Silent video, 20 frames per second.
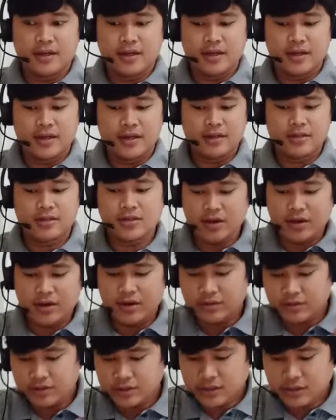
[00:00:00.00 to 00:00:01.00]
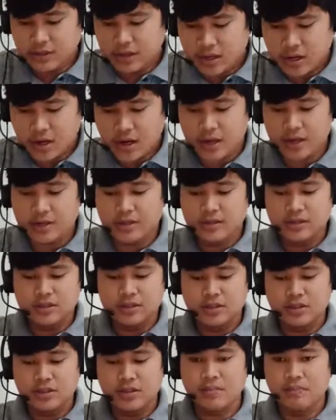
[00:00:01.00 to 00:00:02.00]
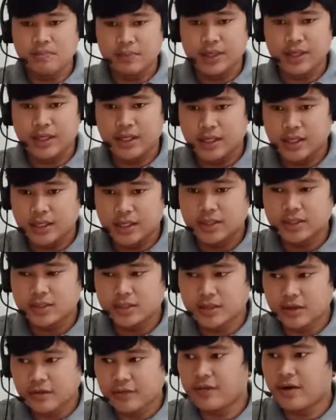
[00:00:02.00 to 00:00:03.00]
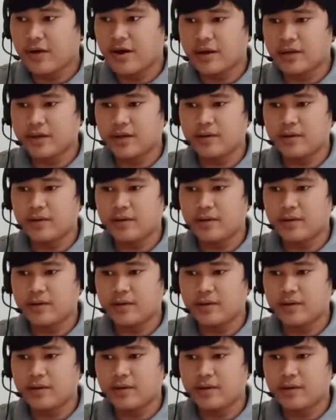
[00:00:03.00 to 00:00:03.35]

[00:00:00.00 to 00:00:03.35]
It's not God, simply He is divine.